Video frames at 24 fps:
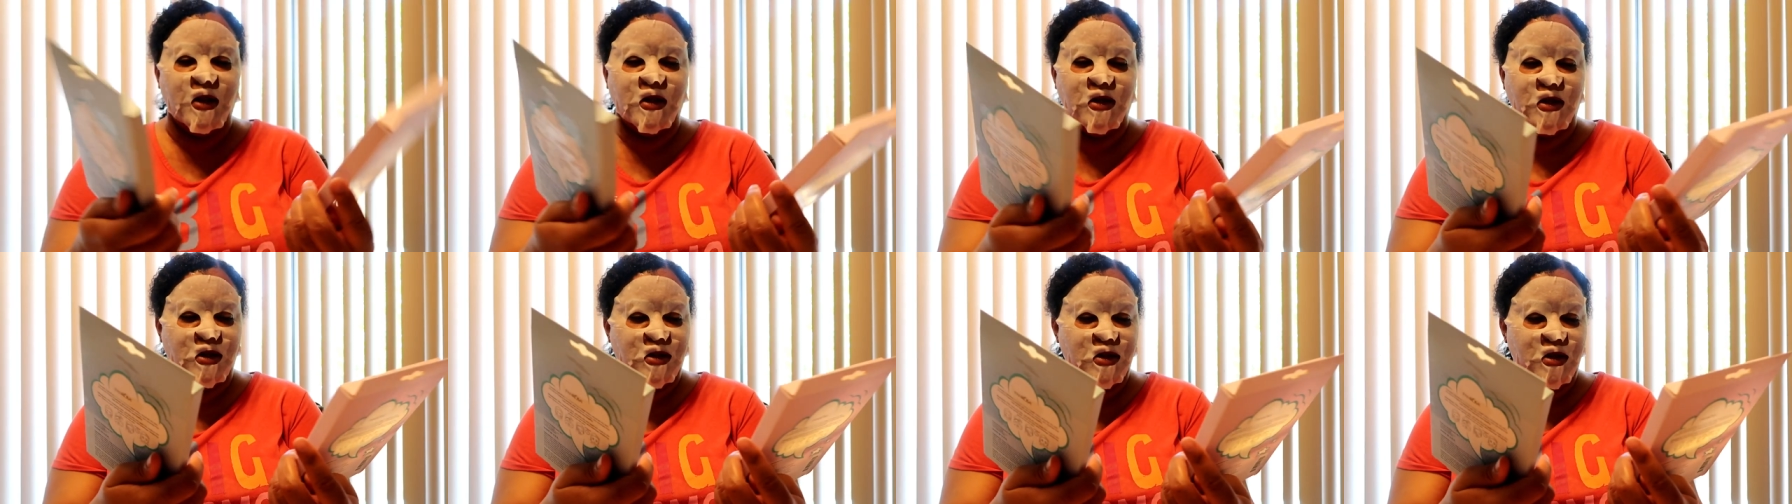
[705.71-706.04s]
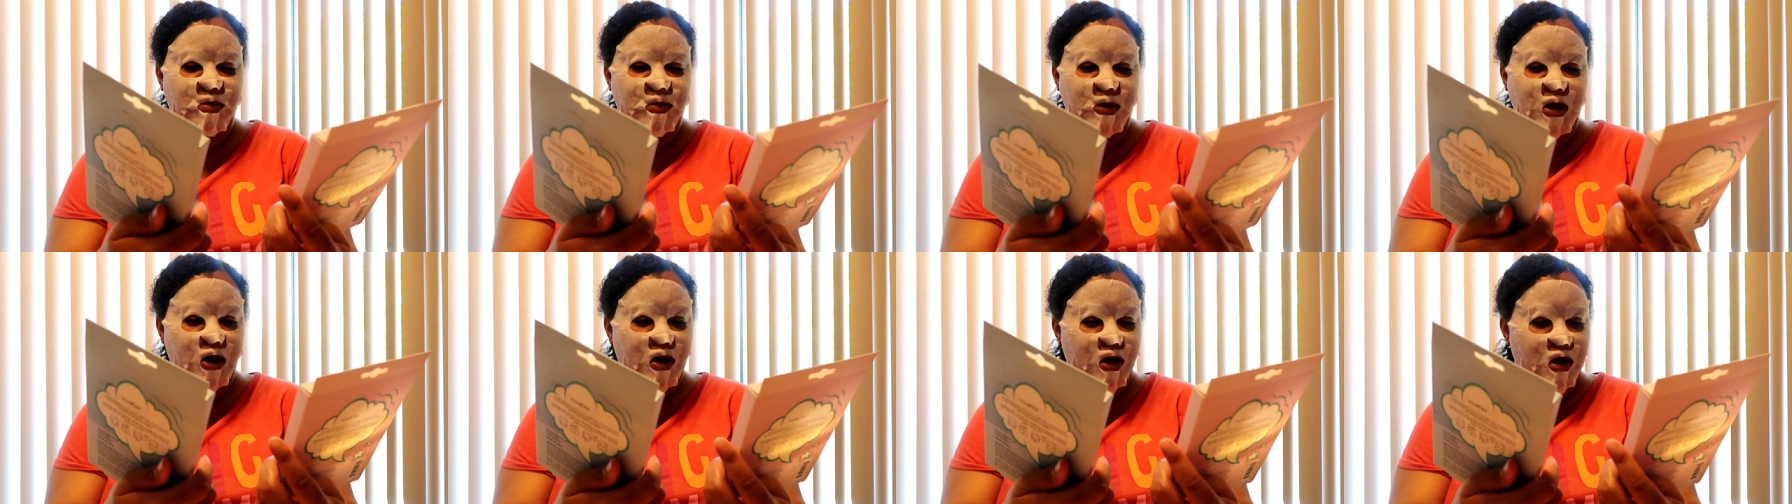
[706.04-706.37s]
I looked
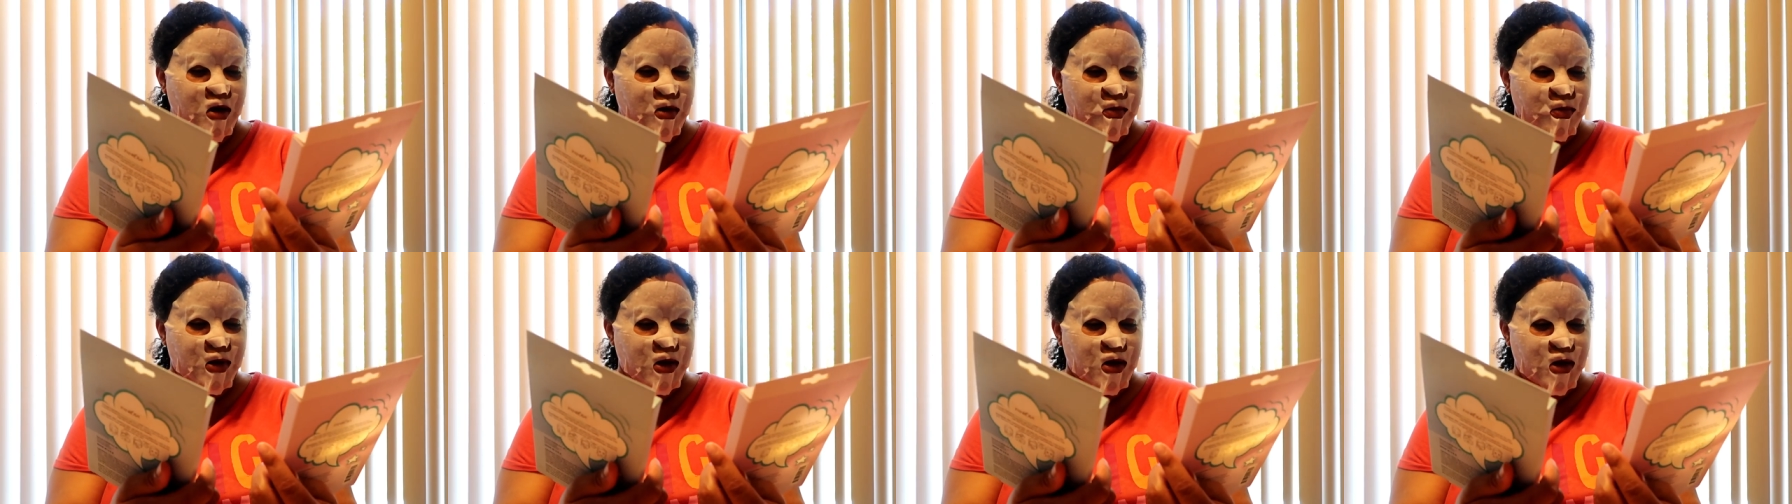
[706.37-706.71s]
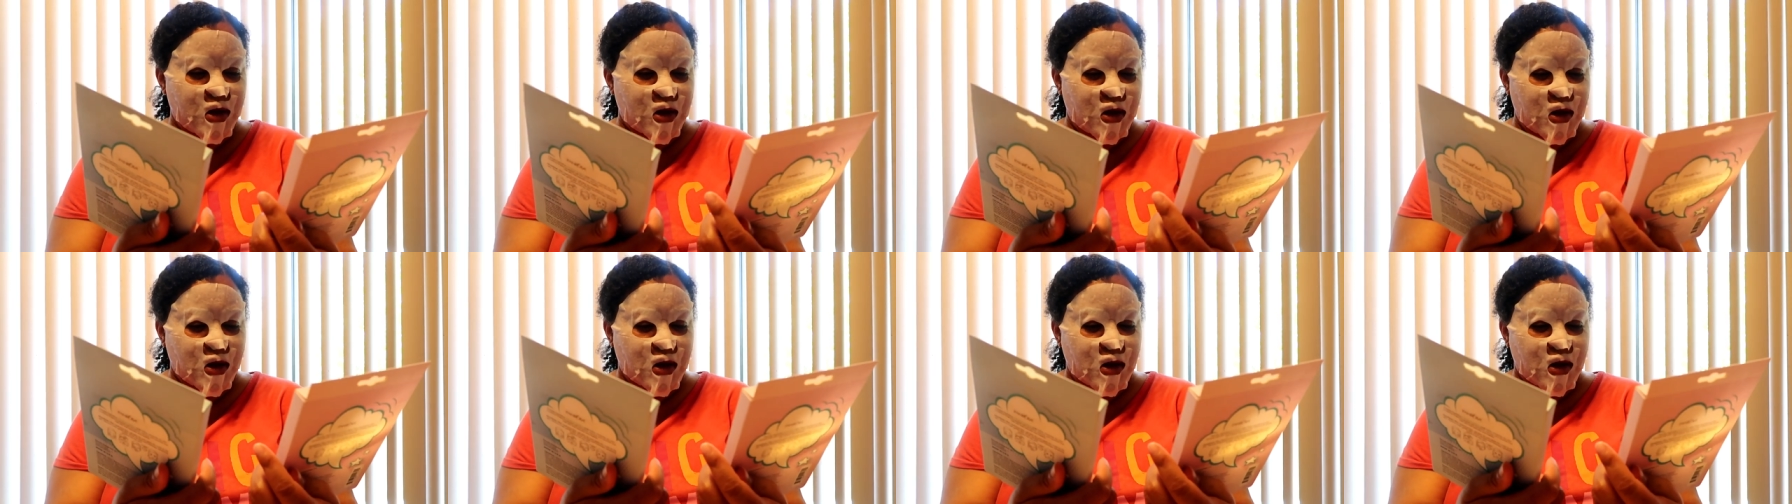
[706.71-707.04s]
them up
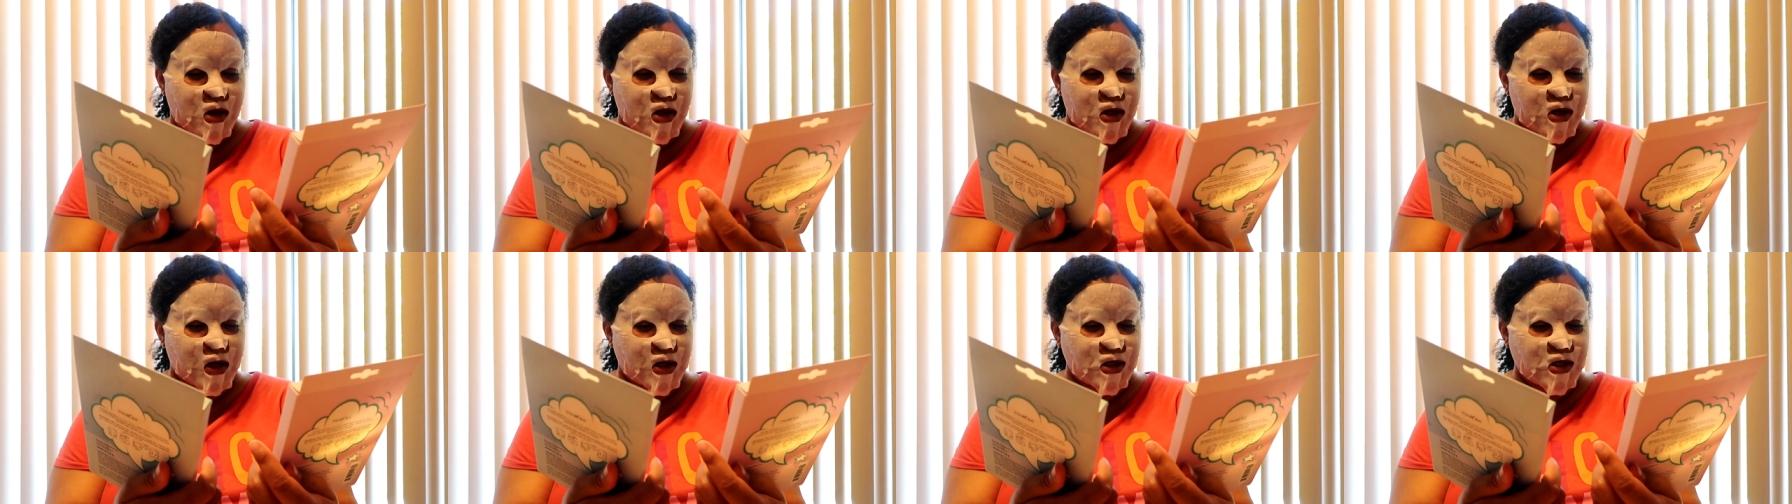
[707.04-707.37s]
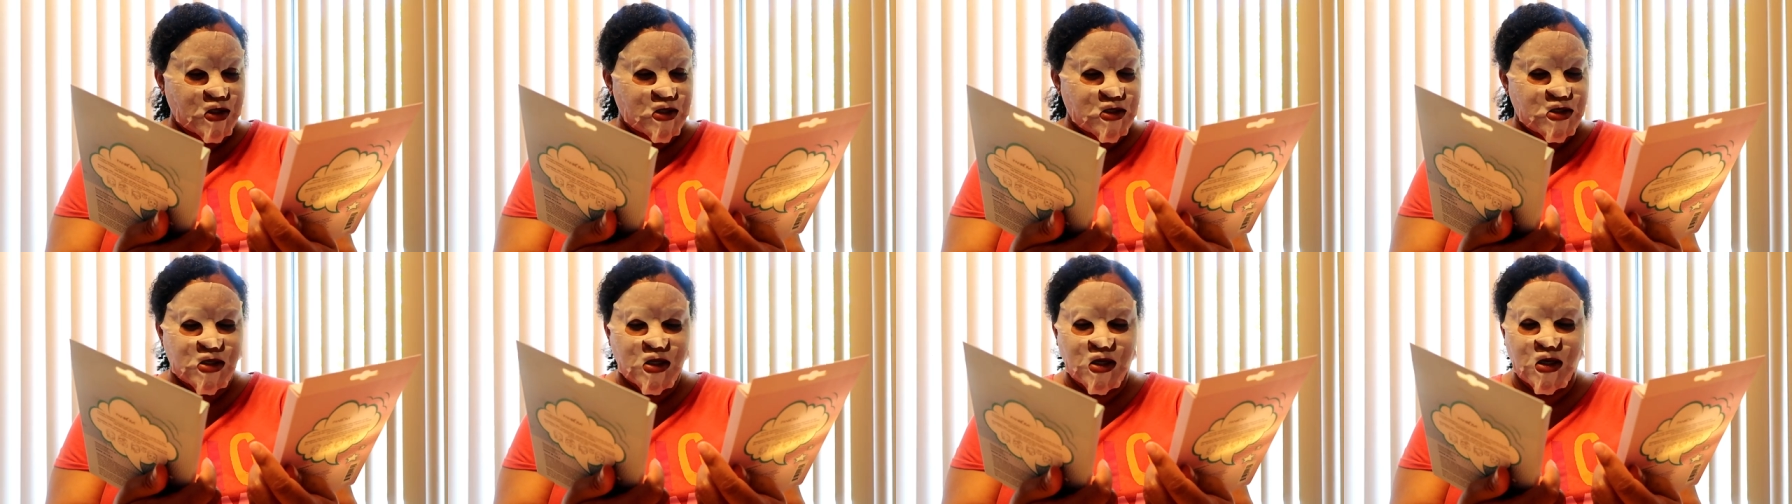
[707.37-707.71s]
and I
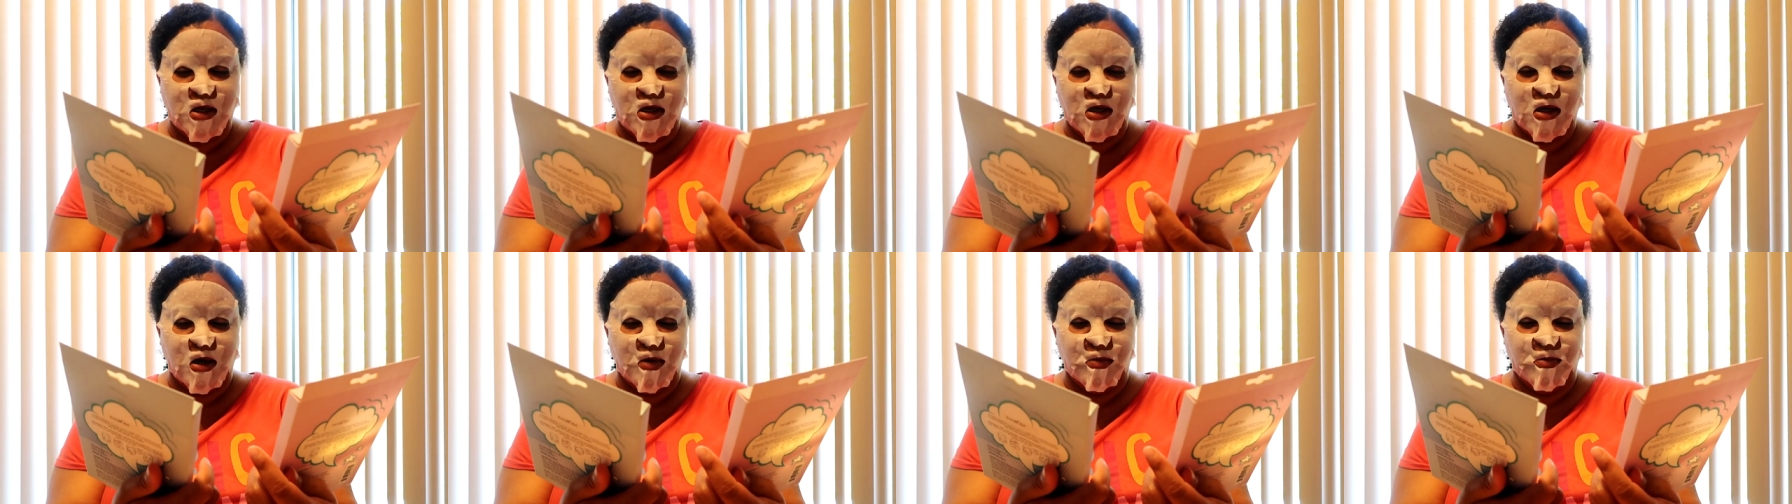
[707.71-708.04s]
didn't see